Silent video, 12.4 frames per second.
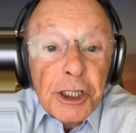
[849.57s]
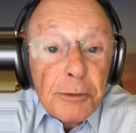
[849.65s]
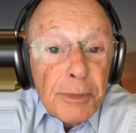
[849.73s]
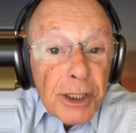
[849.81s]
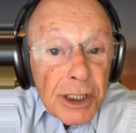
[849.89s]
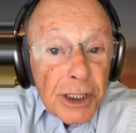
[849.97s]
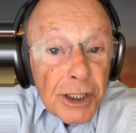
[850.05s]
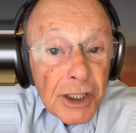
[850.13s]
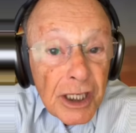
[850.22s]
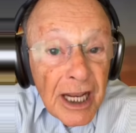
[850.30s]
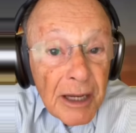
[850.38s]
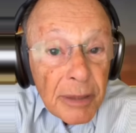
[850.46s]
and
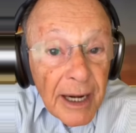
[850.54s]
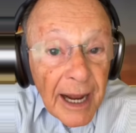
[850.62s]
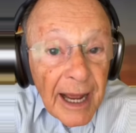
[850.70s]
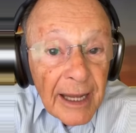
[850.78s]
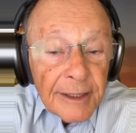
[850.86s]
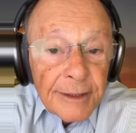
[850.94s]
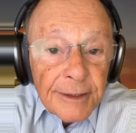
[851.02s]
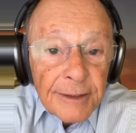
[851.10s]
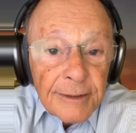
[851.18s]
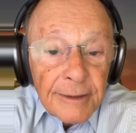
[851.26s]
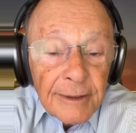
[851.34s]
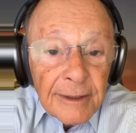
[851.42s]
remember me.